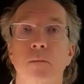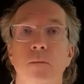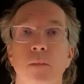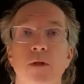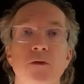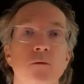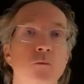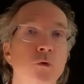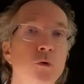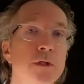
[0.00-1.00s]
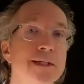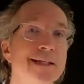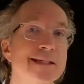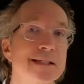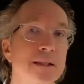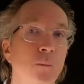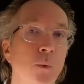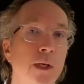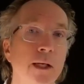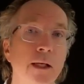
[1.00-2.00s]
Is it rooted in some
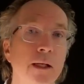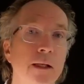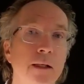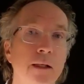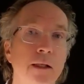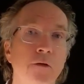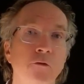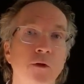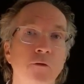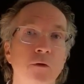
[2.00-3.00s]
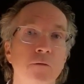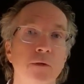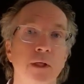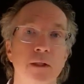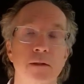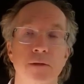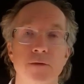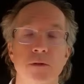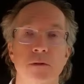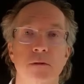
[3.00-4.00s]
way in a sense of
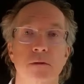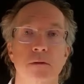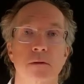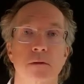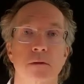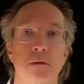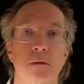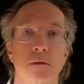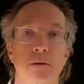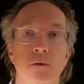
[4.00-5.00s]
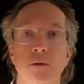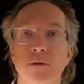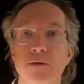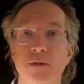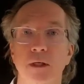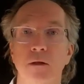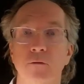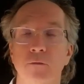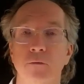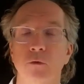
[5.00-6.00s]
kindness toward
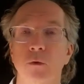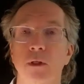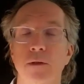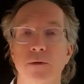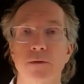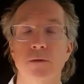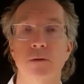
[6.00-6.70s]
yourself, toward others,